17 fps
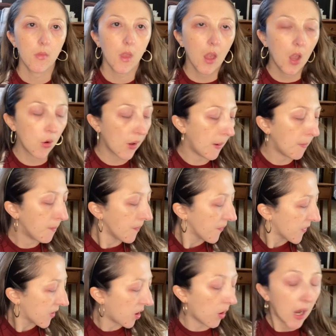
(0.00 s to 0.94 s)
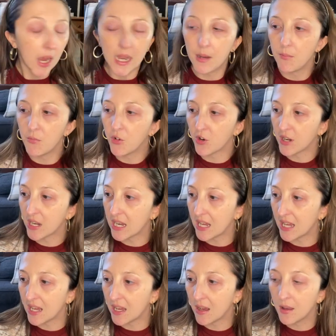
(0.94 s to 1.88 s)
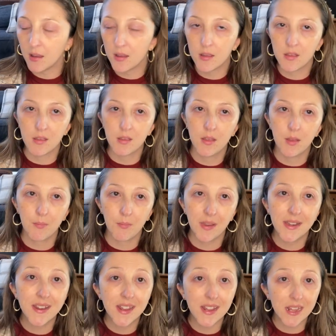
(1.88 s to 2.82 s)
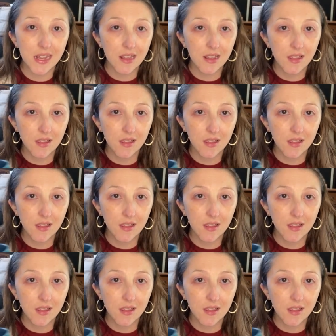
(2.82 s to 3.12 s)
Okay, so I am drinking my tea,